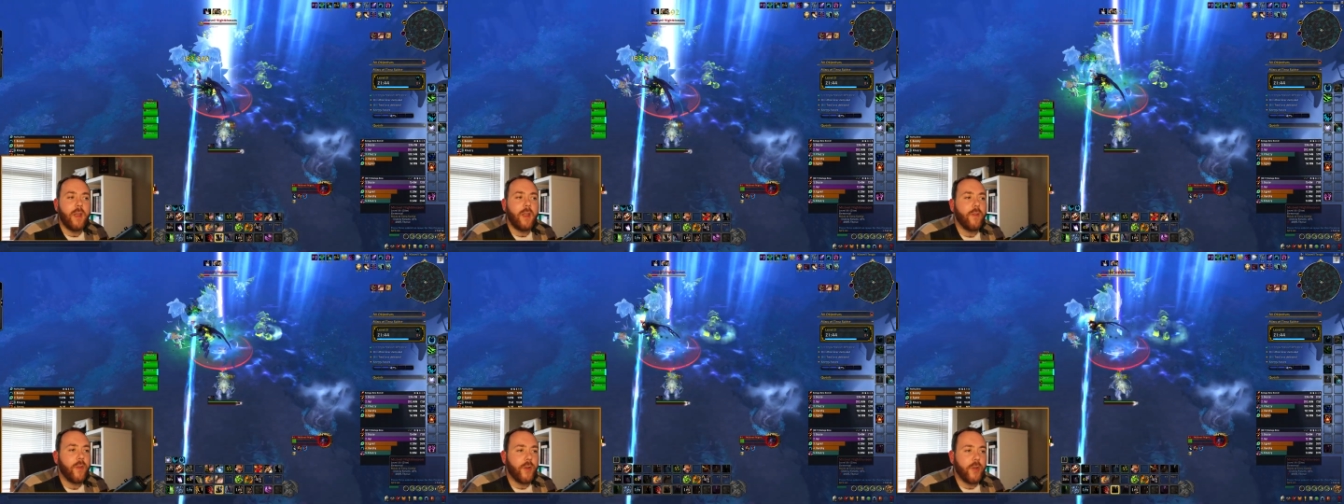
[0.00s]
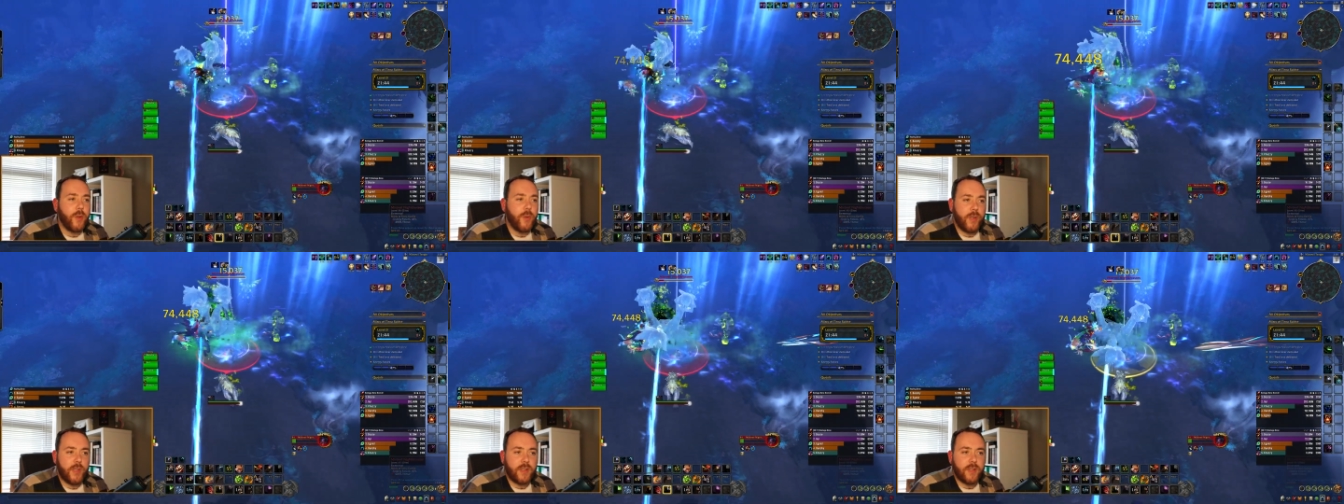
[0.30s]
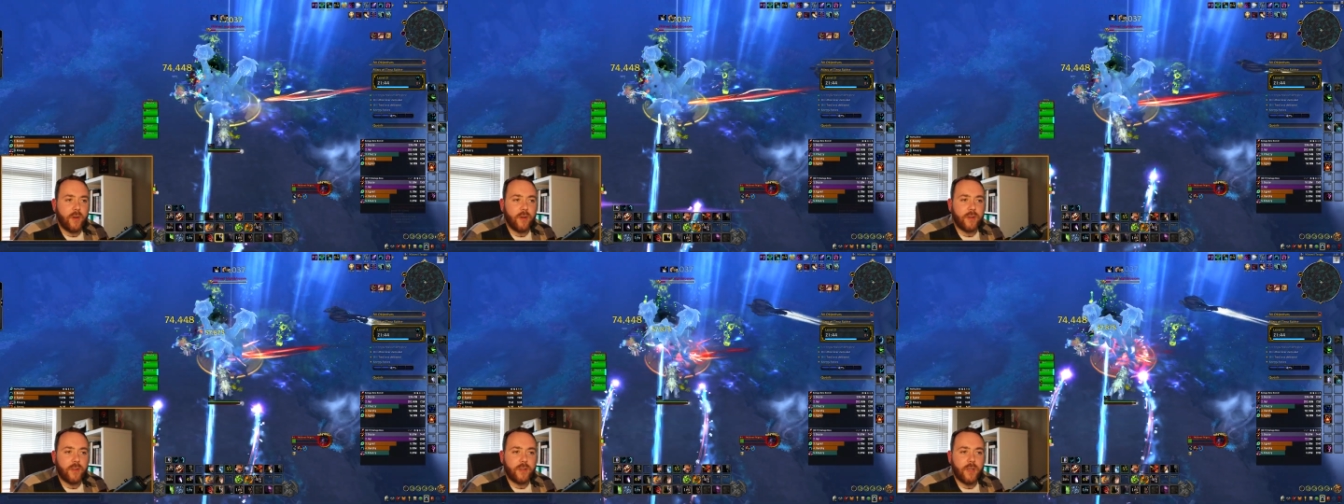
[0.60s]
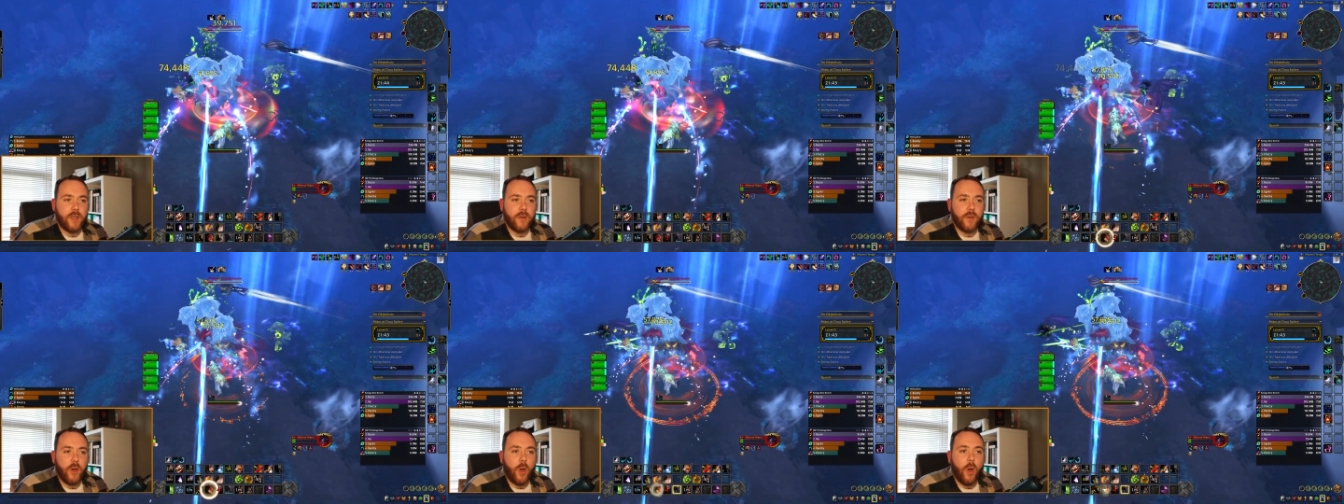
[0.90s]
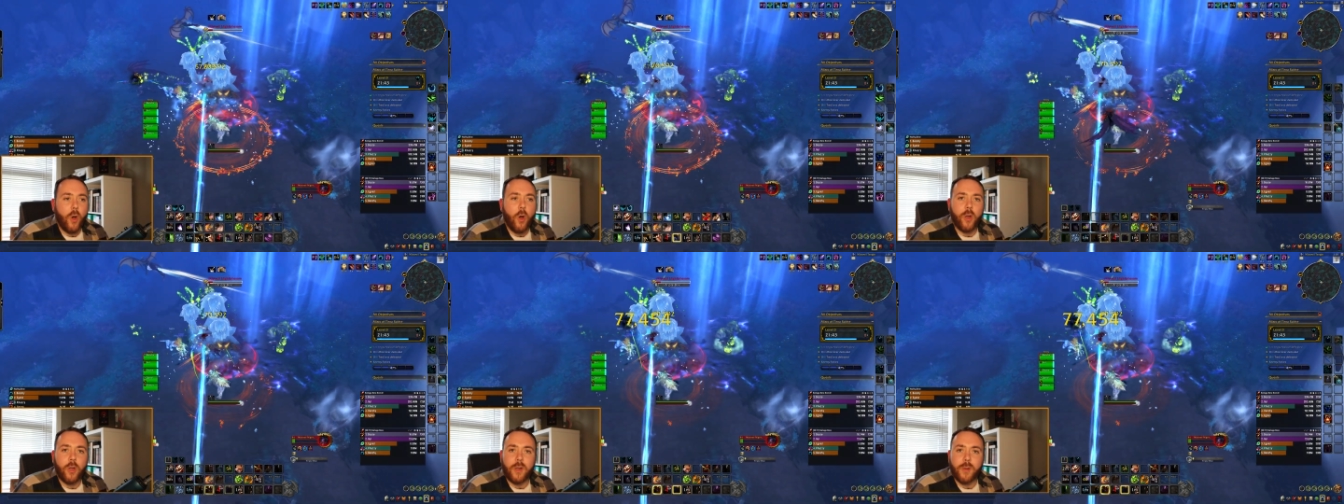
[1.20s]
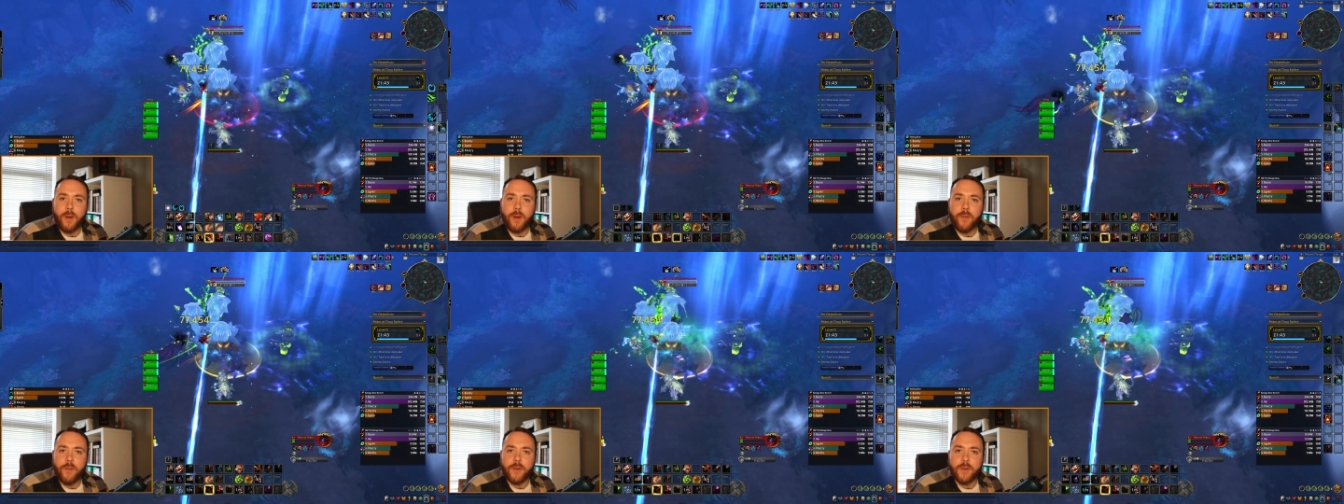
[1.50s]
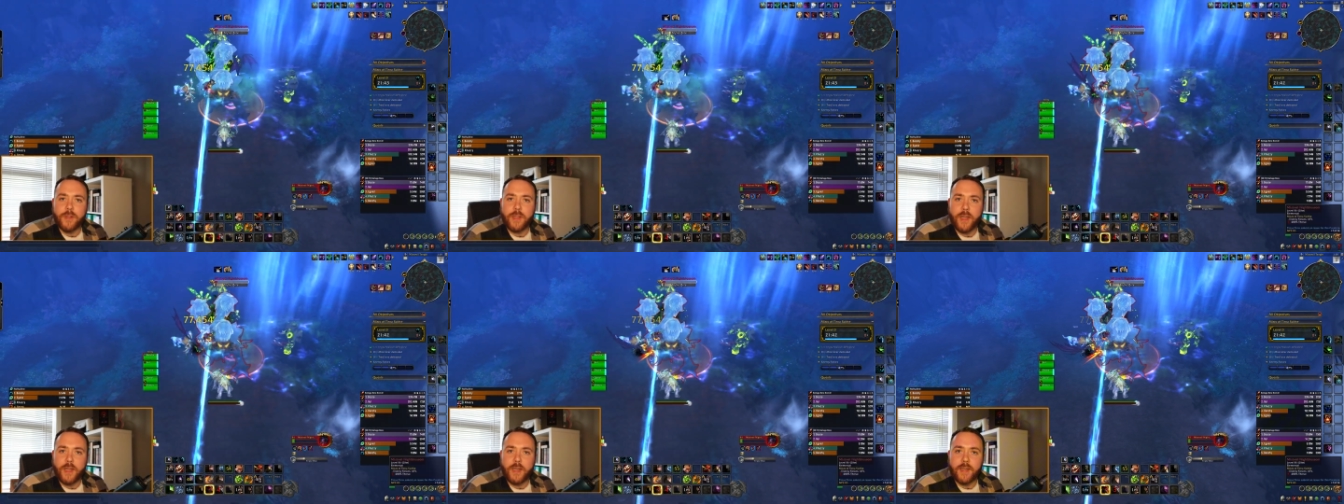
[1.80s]
the new Discord server all about
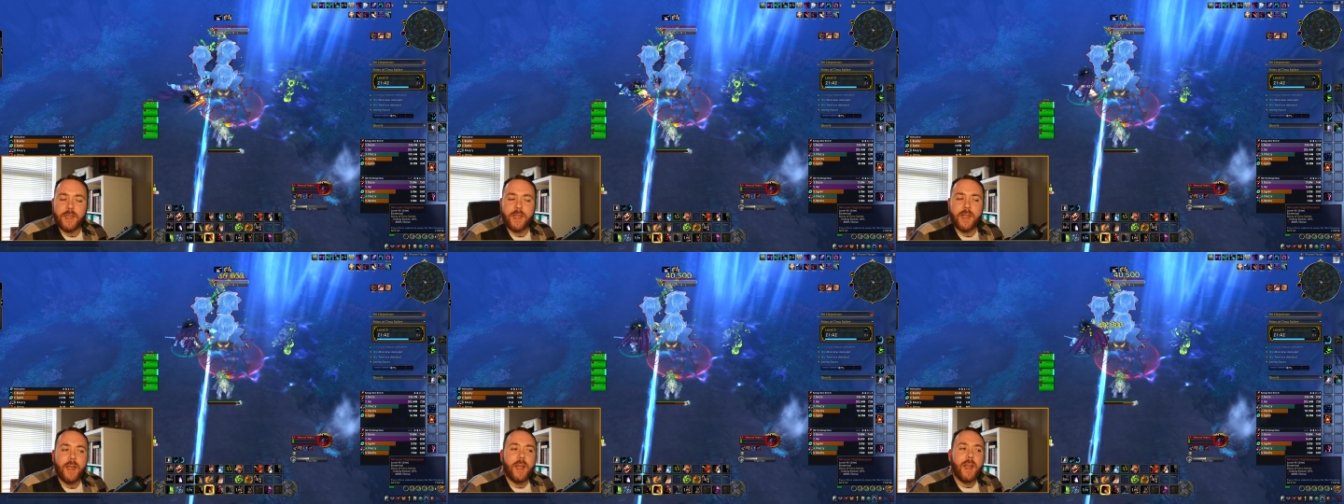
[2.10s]
those things.